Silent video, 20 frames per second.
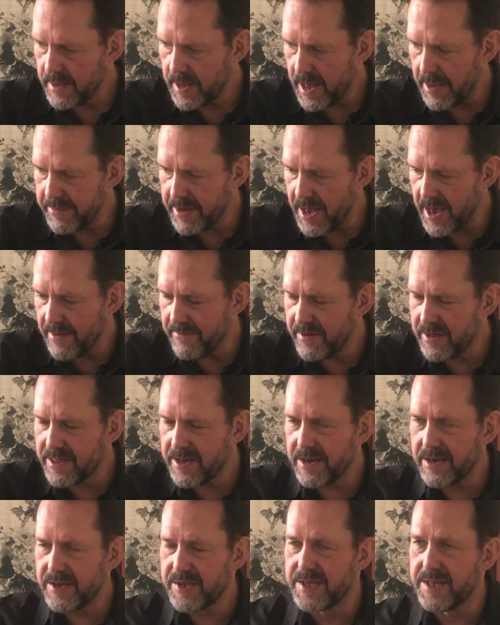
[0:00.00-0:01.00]
I mean,
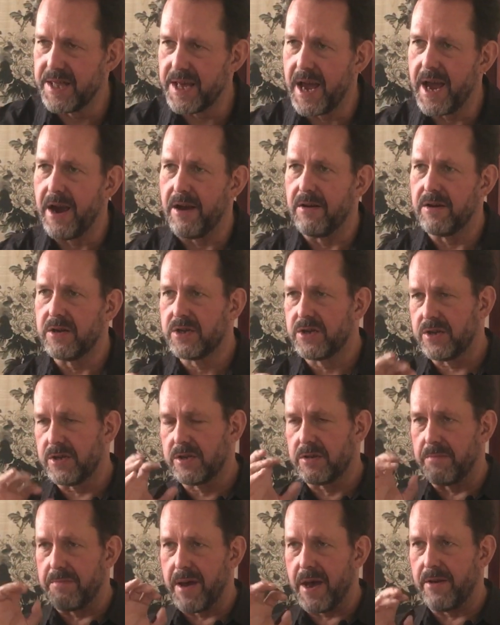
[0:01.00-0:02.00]
everything is there. It's
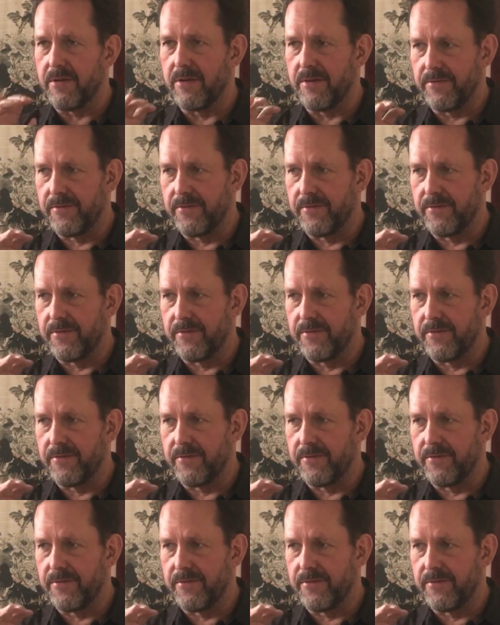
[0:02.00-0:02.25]
just a matter